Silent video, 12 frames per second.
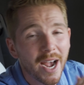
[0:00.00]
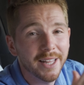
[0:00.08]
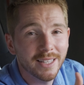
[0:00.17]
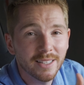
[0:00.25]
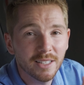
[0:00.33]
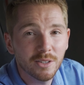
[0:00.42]
I
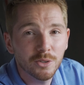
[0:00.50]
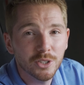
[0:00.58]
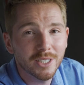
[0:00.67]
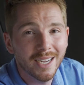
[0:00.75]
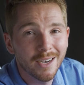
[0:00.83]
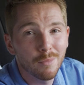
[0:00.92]
think that those are
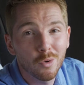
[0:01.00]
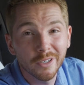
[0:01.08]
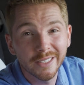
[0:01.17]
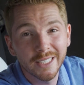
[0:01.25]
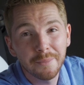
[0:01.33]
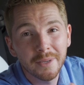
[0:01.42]
kind of more
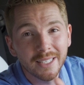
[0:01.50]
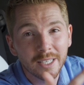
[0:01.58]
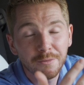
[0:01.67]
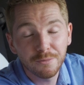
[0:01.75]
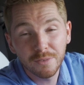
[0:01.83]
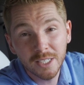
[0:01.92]
gimmicky
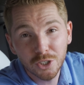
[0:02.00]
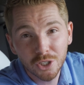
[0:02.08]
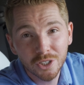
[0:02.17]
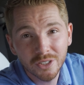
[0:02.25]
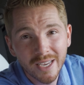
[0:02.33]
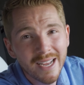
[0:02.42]

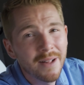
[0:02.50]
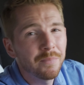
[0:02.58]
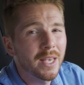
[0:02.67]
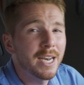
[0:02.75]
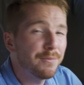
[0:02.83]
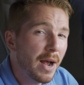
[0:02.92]
features.
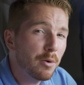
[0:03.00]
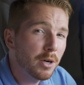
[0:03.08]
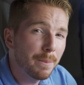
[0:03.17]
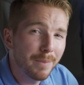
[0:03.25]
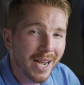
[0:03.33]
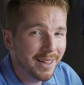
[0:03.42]
And if I were to
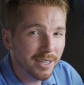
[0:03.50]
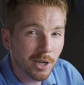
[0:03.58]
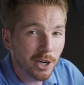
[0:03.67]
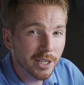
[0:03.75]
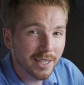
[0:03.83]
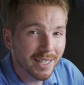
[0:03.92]
buy the
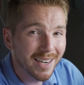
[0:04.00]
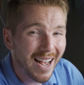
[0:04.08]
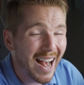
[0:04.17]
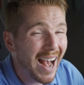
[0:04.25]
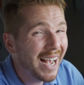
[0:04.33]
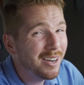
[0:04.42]
car again, I